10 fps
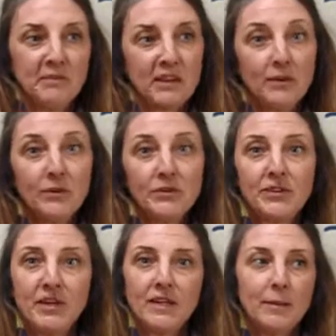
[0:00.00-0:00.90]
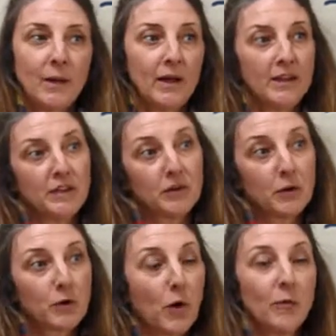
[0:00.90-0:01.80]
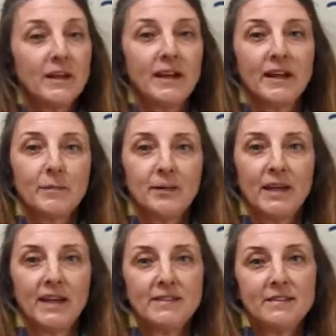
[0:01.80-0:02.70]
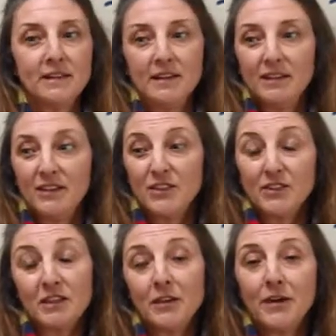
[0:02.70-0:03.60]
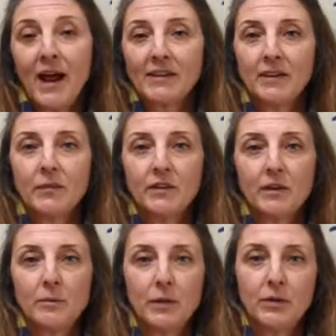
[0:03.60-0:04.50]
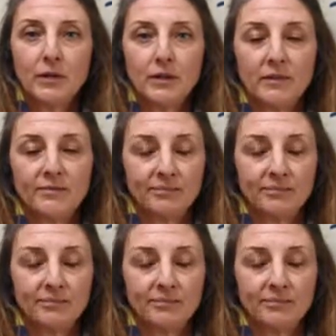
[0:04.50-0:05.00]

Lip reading: You don't see anybody, you don't go into any place, you're just interacting with the computer.